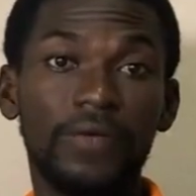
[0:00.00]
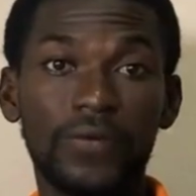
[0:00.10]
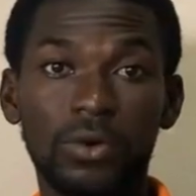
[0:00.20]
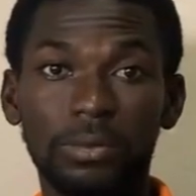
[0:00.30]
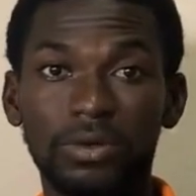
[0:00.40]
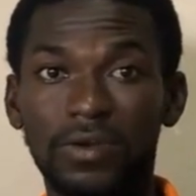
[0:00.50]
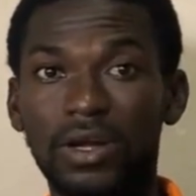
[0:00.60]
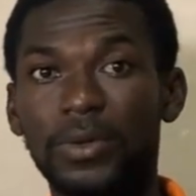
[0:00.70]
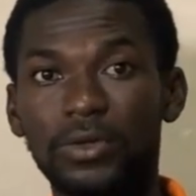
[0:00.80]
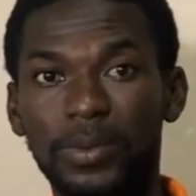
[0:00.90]
you're a
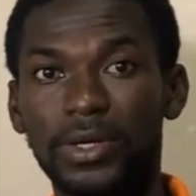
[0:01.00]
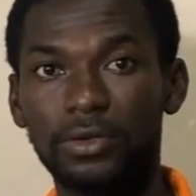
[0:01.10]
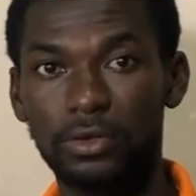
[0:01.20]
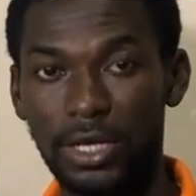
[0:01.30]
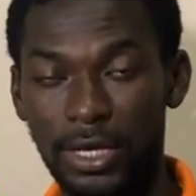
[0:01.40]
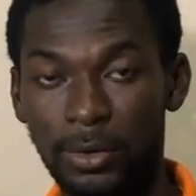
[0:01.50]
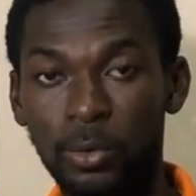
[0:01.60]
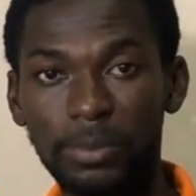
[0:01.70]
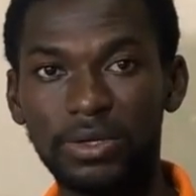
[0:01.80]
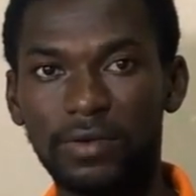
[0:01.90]

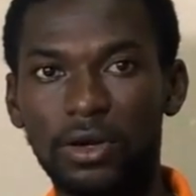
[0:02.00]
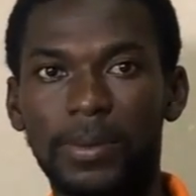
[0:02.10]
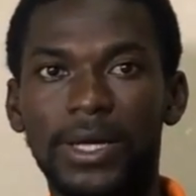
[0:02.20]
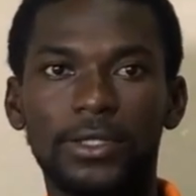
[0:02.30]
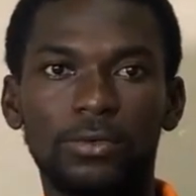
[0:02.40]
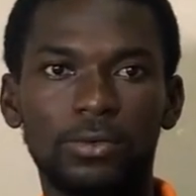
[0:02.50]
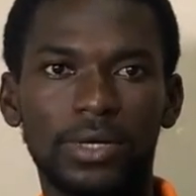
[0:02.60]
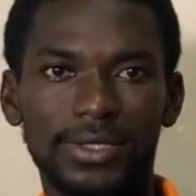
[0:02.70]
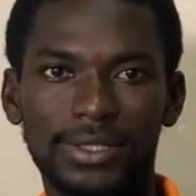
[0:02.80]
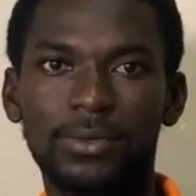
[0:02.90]
web developer, you
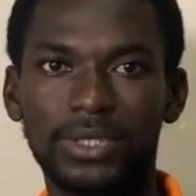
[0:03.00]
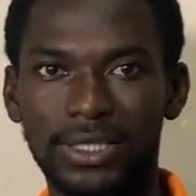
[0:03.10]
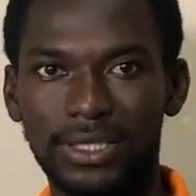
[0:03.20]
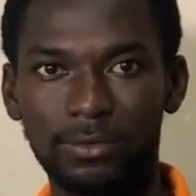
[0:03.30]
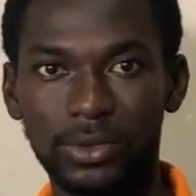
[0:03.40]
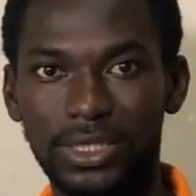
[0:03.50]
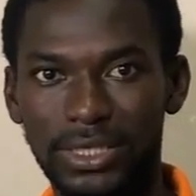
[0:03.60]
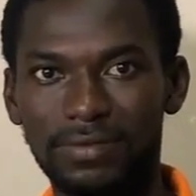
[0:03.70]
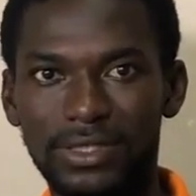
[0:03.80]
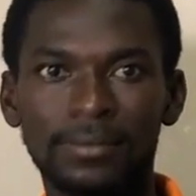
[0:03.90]
understand what a
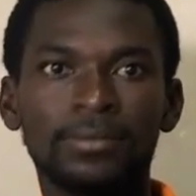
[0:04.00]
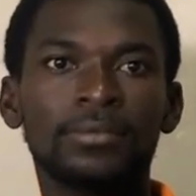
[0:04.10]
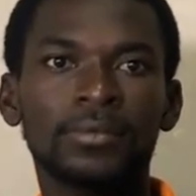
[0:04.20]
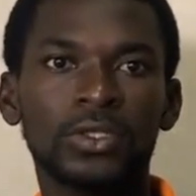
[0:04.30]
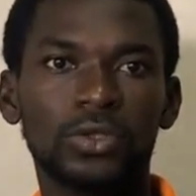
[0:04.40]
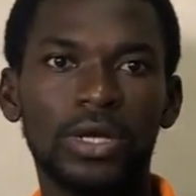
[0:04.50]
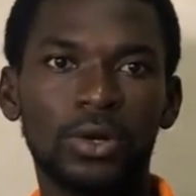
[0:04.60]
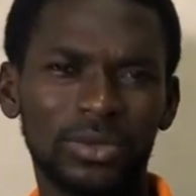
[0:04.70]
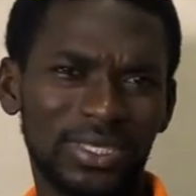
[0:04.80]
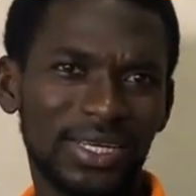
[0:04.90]
div is. So a
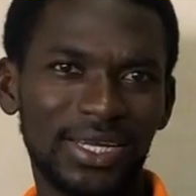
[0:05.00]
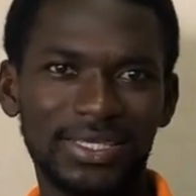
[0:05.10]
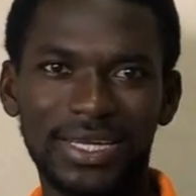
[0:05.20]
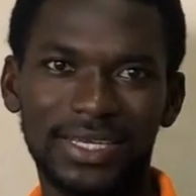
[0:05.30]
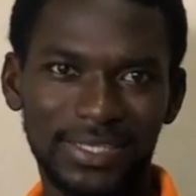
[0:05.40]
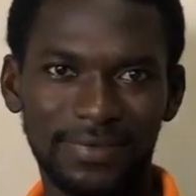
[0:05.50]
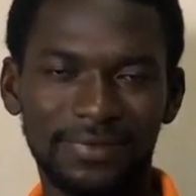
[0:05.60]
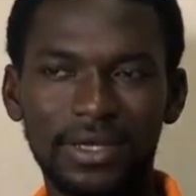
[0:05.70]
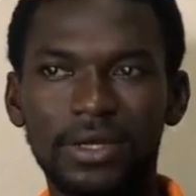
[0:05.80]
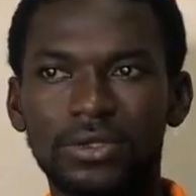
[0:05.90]
container is like a div.
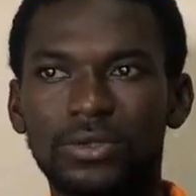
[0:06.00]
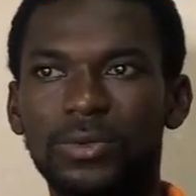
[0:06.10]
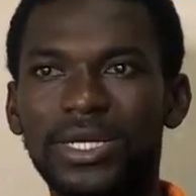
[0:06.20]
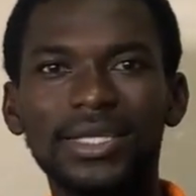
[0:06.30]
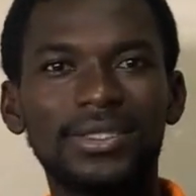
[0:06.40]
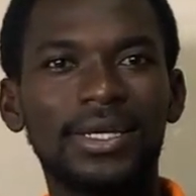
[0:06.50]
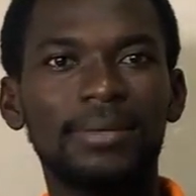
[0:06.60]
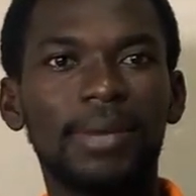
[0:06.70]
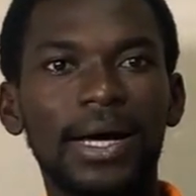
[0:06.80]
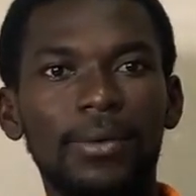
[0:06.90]
So with that,
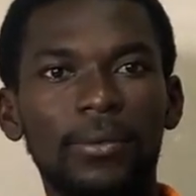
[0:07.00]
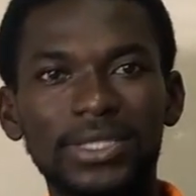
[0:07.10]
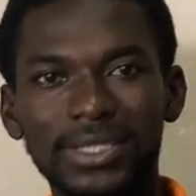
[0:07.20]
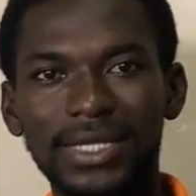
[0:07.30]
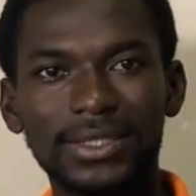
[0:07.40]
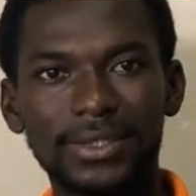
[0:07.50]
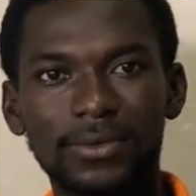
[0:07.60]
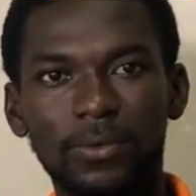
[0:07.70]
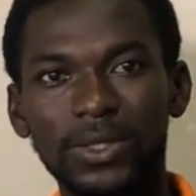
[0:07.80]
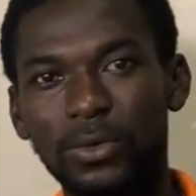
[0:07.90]

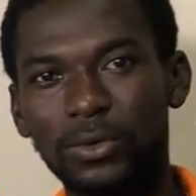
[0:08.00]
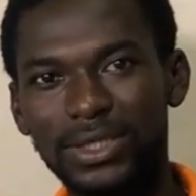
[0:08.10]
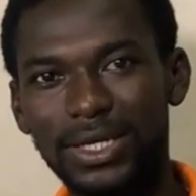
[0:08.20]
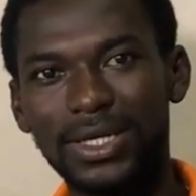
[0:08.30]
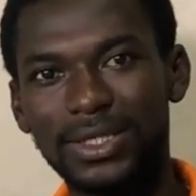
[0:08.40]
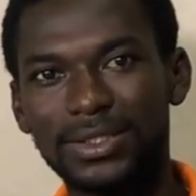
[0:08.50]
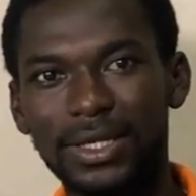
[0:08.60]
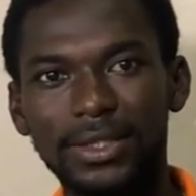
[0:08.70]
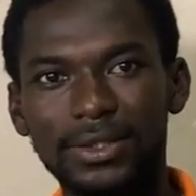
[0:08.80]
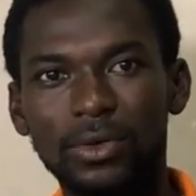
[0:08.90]
what the container does
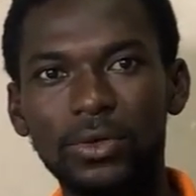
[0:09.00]
is